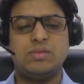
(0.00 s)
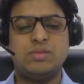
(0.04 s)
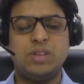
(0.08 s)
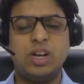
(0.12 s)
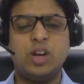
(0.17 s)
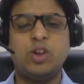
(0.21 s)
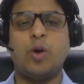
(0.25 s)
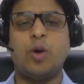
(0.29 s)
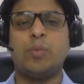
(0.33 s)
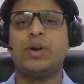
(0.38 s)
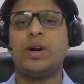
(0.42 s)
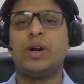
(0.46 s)

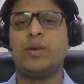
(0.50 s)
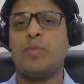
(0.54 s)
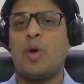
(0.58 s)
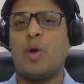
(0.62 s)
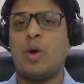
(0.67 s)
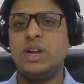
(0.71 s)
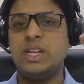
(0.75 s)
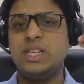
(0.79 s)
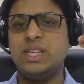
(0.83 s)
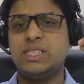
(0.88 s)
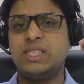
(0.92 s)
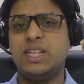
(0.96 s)
incorporated
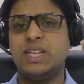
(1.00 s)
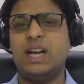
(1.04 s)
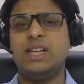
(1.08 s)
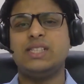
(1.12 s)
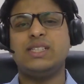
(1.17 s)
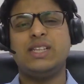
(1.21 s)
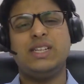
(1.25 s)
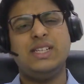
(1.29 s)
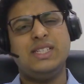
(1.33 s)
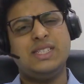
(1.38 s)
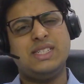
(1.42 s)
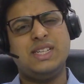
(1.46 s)
bodies? The
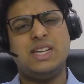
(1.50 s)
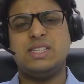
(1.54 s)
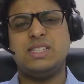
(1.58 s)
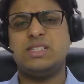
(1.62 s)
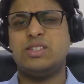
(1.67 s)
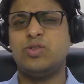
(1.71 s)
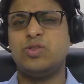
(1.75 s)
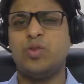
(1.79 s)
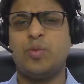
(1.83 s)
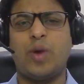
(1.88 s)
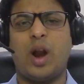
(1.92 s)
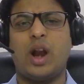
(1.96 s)
answer is
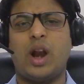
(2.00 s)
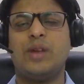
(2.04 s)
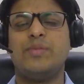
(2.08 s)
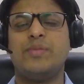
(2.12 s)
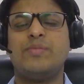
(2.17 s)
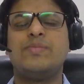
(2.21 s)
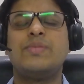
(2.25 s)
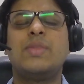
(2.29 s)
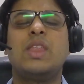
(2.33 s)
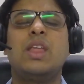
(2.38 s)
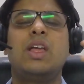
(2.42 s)
yes, no problem.